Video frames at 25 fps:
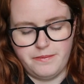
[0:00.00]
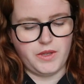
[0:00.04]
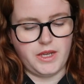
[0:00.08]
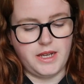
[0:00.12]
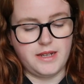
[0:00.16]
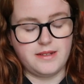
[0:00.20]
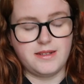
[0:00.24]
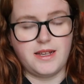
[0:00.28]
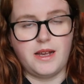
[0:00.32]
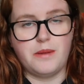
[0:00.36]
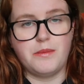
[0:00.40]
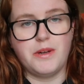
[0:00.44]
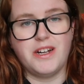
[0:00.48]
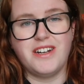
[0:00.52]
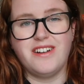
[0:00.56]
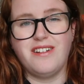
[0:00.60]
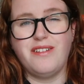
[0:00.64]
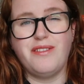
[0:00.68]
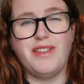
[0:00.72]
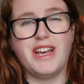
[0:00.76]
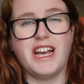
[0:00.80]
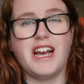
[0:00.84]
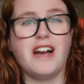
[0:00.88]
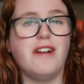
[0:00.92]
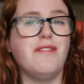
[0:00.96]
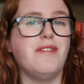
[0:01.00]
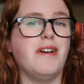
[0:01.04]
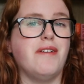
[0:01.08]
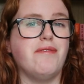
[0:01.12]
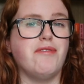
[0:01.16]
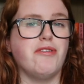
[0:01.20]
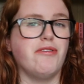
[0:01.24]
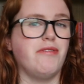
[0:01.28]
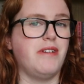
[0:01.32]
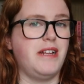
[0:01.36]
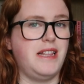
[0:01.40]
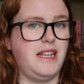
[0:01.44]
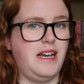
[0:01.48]
Except I don't think I've
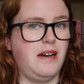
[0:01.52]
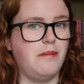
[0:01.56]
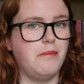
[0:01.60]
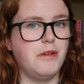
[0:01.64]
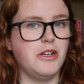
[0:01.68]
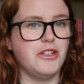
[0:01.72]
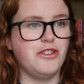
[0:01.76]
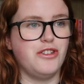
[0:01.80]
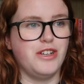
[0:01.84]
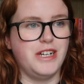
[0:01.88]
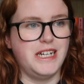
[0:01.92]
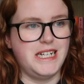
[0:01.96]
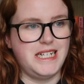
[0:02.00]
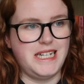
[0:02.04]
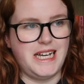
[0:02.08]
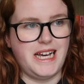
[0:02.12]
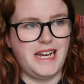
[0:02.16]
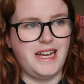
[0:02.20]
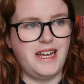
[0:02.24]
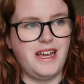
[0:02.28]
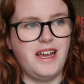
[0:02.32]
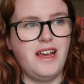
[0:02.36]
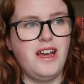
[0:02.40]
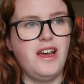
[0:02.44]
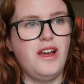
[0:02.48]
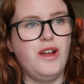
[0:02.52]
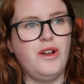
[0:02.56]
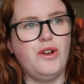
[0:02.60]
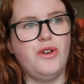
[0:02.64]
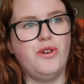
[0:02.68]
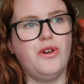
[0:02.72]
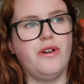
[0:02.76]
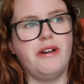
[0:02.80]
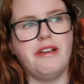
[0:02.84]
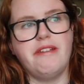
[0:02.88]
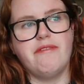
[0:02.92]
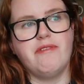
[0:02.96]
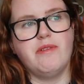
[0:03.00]
ever read that much in a day,
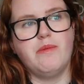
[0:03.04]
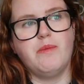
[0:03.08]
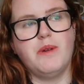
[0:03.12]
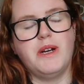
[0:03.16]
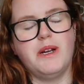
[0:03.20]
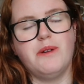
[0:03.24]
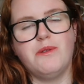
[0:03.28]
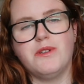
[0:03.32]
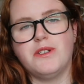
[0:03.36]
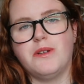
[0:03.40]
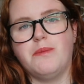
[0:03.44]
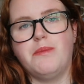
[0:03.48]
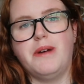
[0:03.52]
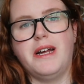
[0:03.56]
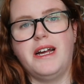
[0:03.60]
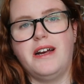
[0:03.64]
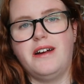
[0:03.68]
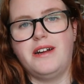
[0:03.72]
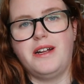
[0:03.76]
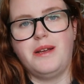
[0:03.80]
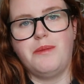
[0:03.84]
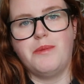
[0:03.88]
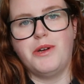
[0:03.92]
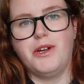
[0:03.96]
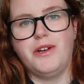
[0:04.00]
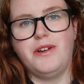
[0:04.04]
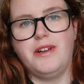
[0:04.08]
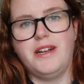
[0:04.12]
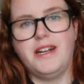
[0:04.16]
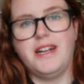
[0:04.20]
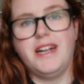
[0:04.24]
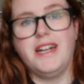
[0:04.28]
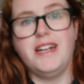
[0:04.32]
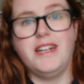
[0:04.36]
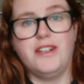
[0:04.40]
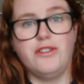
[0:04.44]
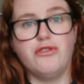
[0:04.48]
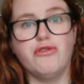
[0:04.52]
not even when I was on my honeymoon and
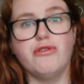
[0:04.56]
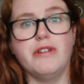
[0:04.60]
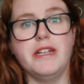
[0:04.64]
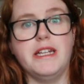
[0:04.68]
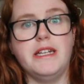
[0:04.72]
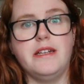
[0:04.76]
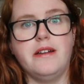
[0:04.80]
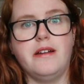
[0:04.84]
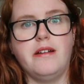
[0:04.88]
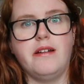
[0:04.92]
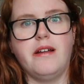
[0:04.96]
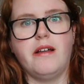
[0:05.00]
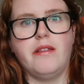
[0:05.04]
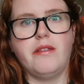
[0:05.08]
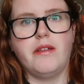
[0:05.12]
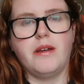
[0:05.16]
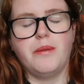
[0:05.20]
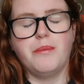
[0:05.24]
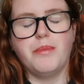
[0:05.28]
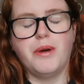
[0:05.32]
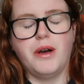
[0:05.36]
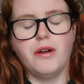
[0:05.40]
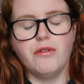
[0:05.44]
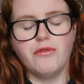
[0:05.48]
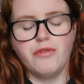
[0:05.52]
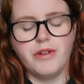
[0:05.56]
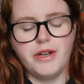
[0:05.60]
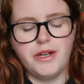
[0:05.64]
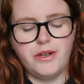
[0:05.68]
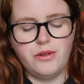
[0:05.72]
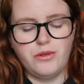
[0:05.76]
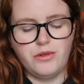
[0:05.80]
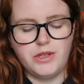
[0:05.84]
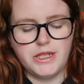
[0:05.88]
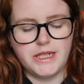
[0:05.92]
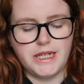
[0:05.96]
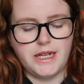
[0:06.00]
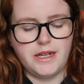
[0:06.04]
I literally did nothing but read
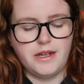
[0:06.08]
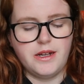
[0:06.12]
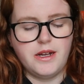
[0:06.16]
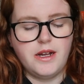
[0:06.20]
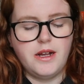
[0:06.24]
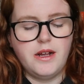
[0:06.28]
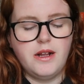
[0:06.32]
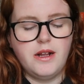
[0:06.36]
all day.